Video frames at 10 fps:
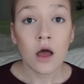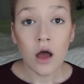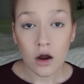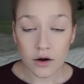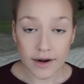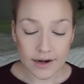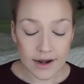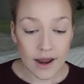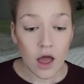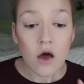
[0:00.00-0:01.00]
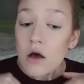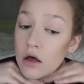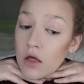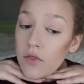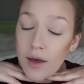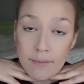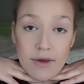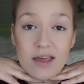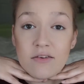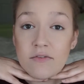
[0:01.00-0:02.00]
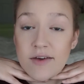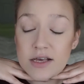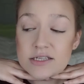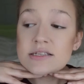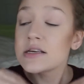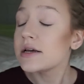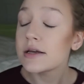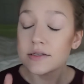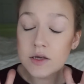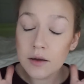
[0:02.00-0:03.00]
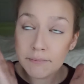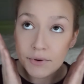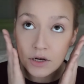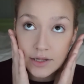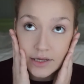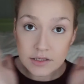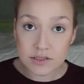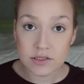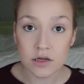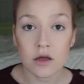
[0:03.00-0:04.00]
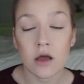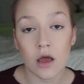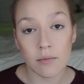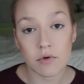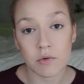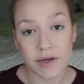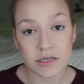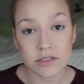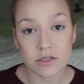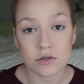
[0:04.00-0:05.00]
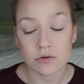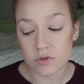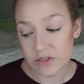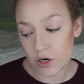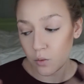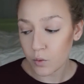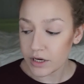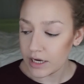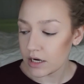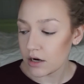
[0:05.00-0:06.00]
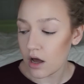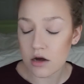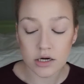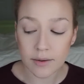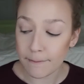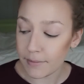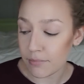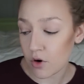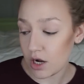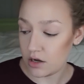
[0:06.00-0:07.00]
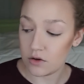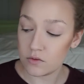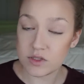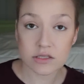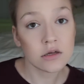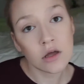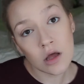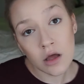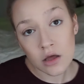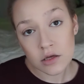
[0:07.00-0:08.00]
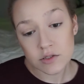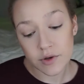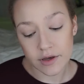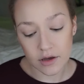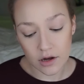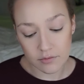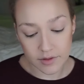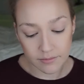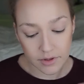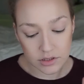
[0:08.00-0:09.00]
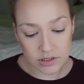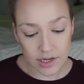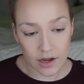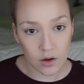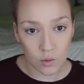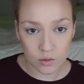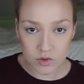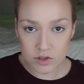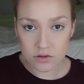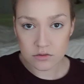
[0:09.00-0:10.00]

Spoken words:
Alright, now that my face is complete, I'm going to start working on my brows so I can cut them bitches out.